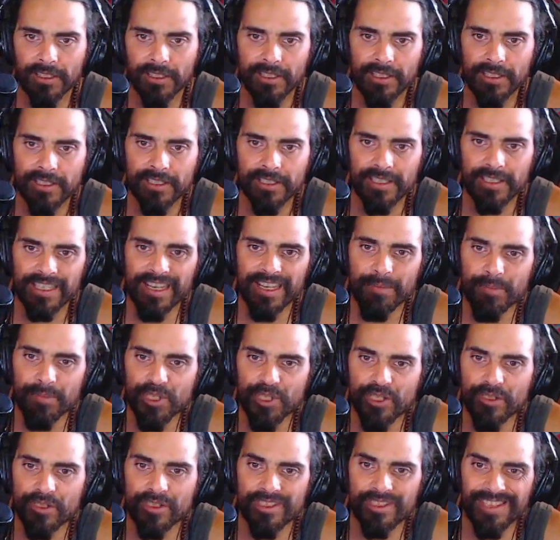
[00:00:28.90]
Skip
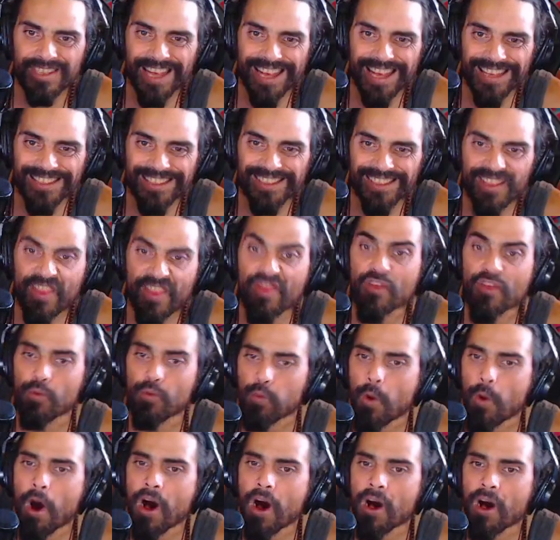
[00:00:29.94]
says the
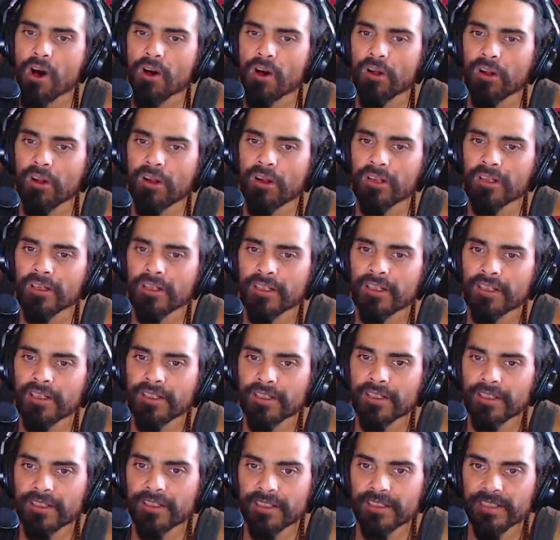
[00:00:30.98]
wall.
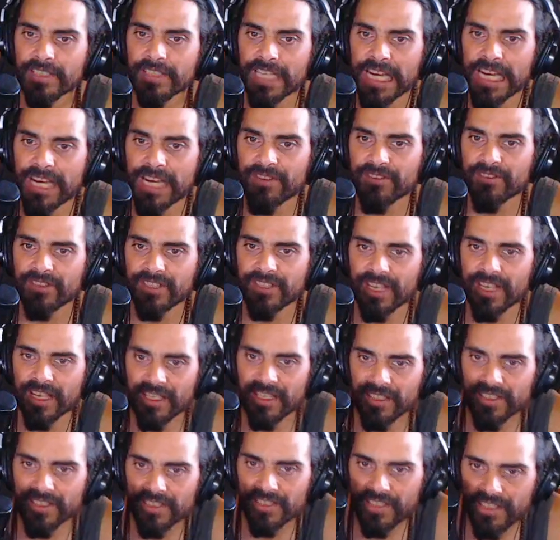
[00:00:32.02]
Dave
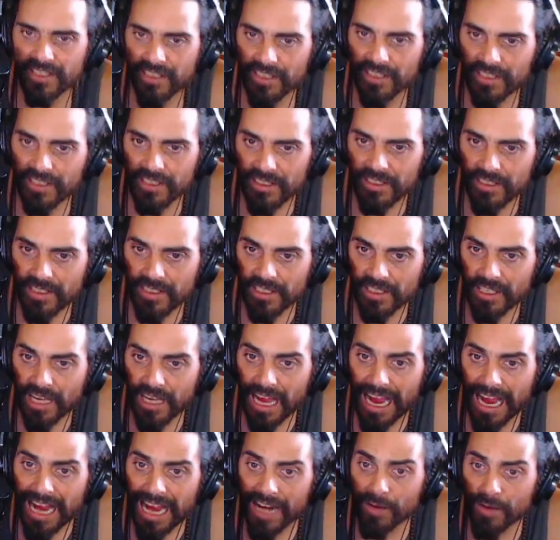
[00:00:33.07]
says
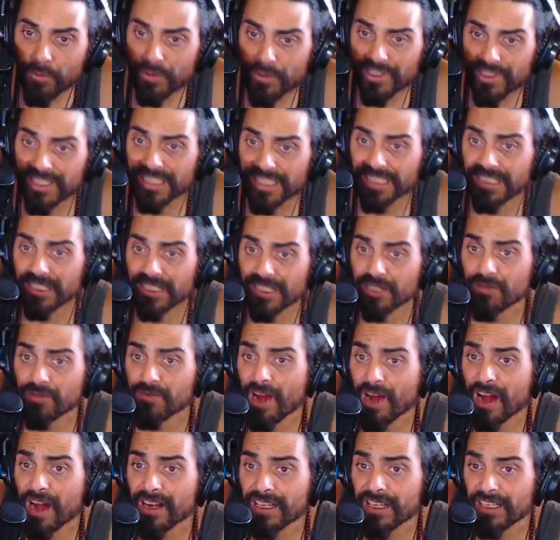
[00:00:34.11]
I was in
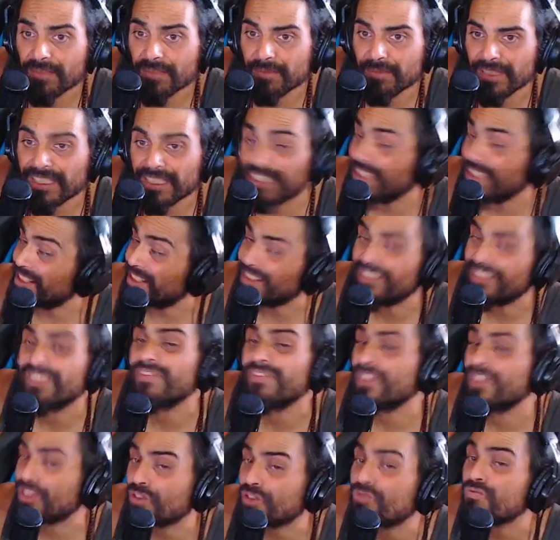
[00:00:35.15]
karate because of
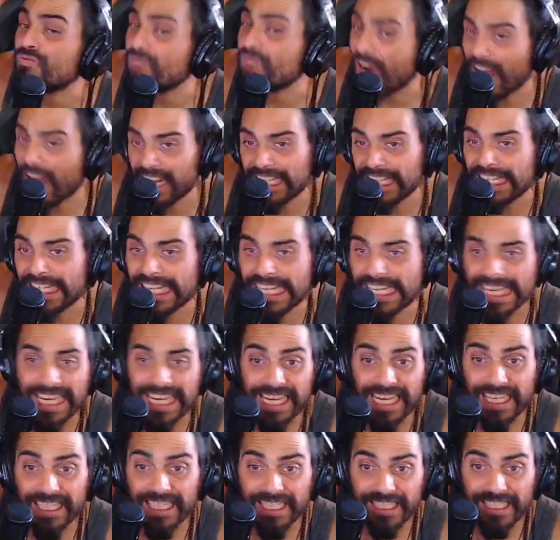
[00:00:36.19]
the Karate
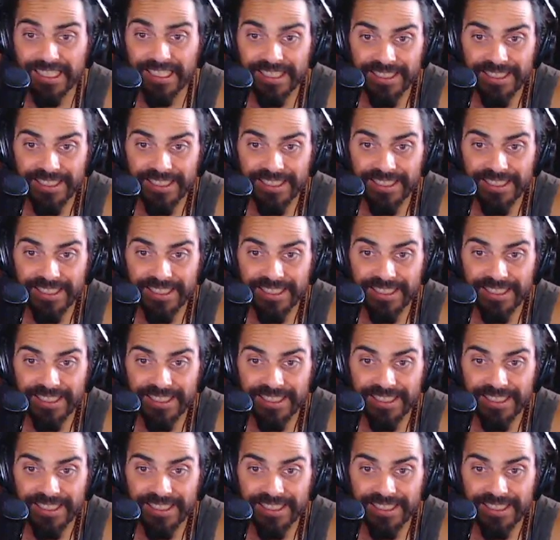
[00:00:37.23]
Kid.